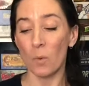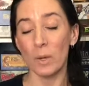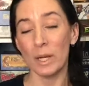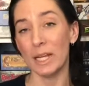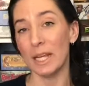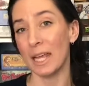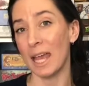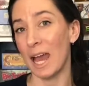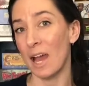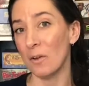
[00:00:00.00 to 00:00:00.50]

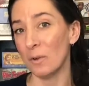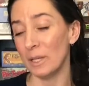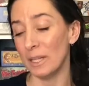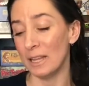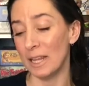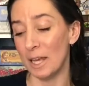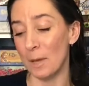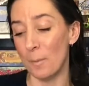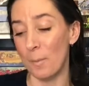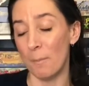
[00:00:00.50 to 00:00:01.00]
counted
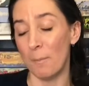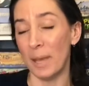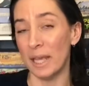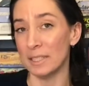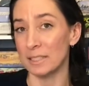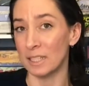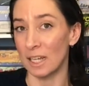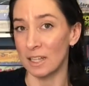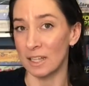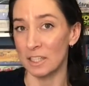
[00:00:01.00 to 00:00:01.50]
them
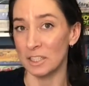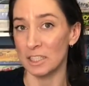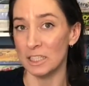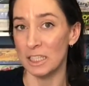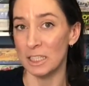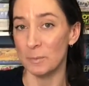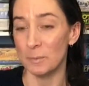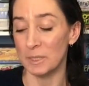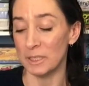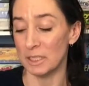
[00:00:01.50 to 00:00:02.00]
based on their
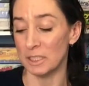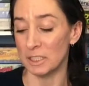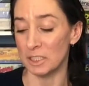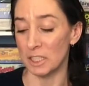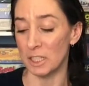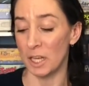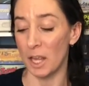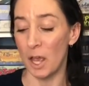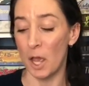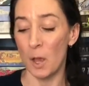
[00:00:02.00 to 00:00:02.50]
T
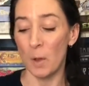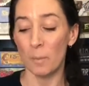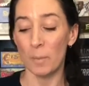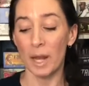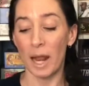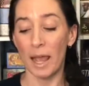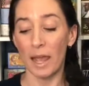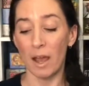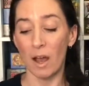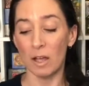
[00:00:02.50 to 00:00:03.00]
position,
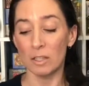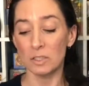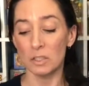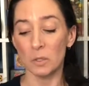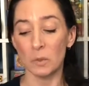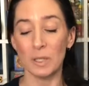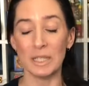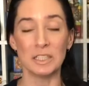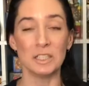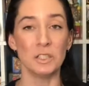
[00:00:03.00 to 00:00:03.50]
but I also
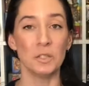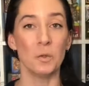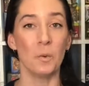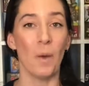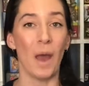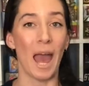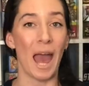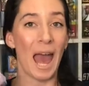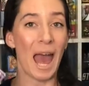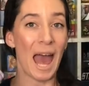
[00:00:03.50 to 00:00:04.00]
get to
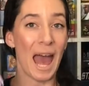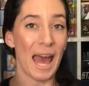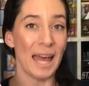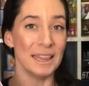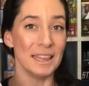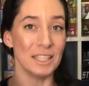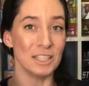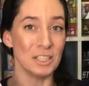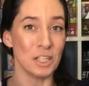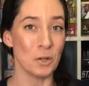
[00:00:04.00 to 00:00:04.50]
add
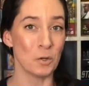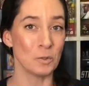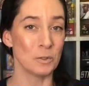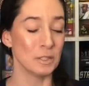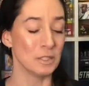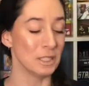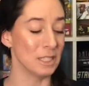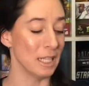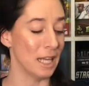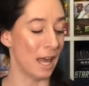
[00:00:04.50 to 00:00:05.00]
their
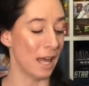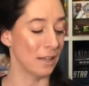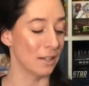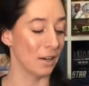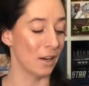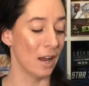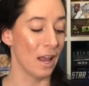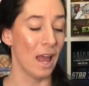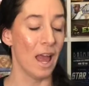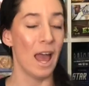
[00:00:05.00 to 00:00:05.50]
totals
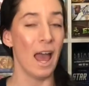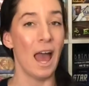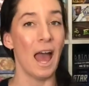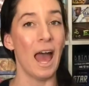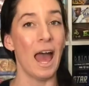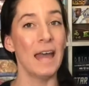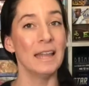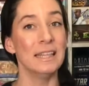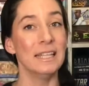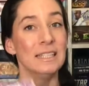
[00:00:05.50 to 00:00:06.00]
together
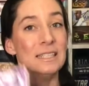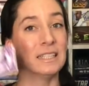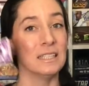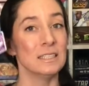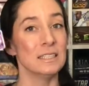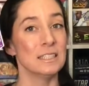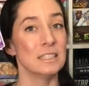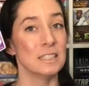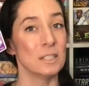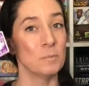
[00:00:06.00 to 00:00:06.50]
and then
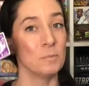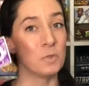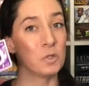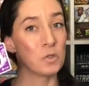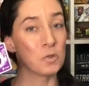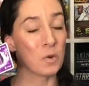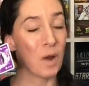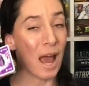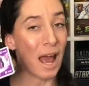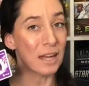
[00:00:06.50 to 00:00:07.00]

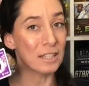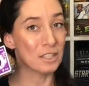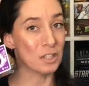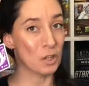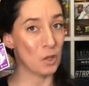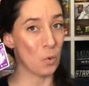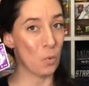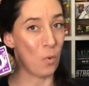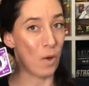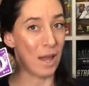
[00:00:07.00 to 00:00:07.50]
subtract
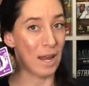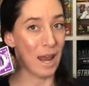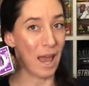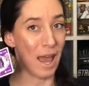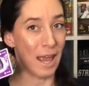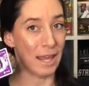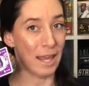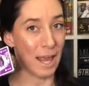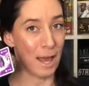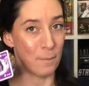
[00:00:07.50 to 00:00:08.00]
the one
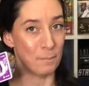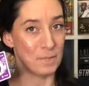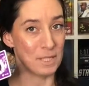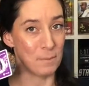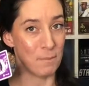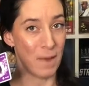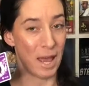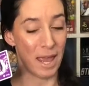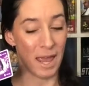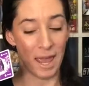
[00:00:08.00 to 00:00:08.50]
I kept in
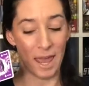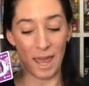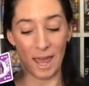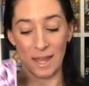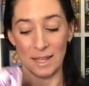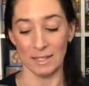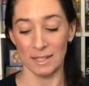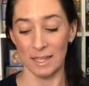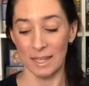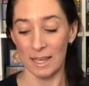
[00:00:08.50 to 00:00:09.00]
my
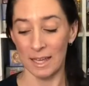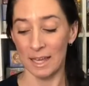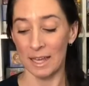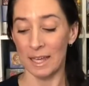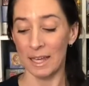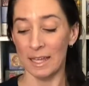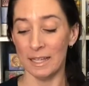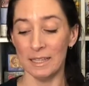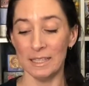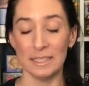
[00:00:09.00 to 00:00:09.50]
hand.
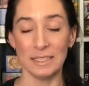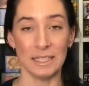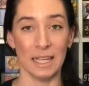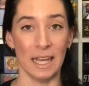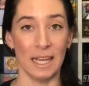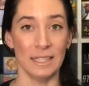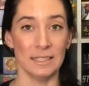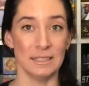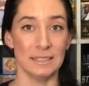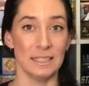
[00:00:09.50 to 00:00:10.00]
In this
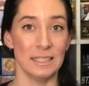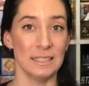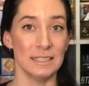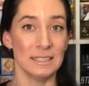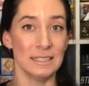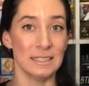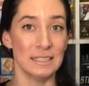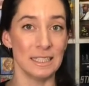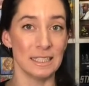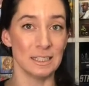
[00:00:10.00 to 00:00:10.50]
case,
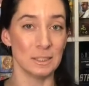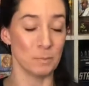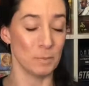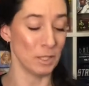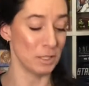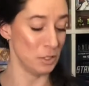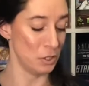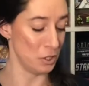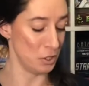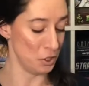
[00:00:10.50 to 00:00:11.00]
6
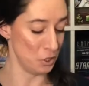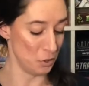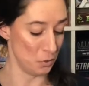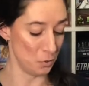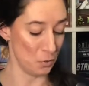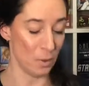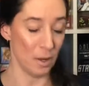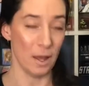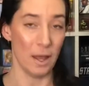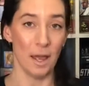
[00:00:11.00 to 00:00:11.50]
plus
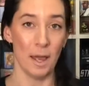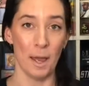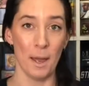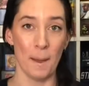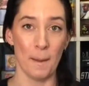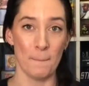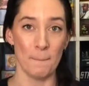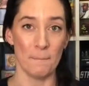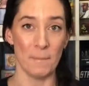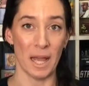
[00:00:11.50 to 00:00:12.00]
2
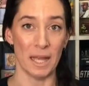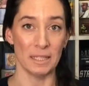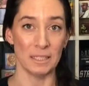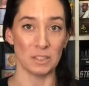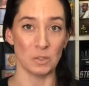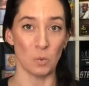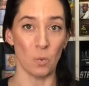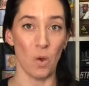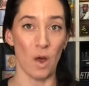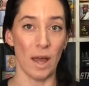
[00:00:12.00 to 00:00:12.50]

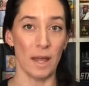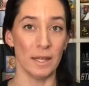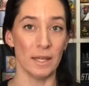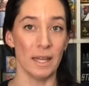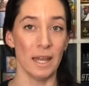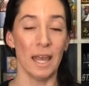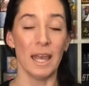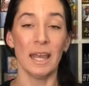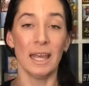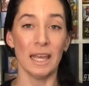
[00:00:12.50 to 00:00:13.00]
minus 1
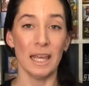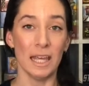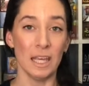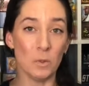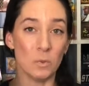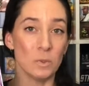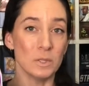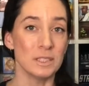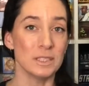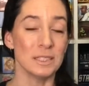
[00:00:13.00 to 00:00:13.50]

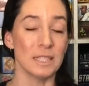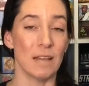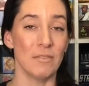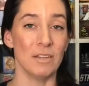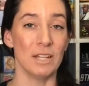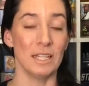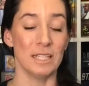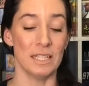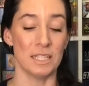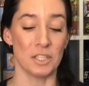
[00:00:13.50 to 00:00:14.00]
equals
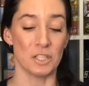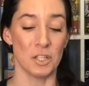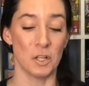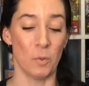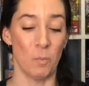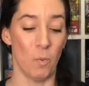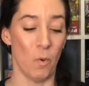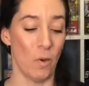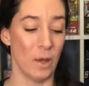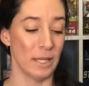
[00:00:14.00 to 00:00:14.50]
7 additional
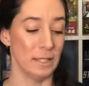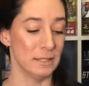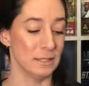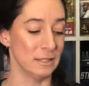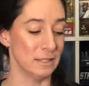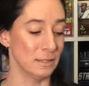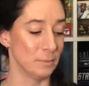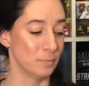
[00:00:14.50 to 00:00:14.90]
points.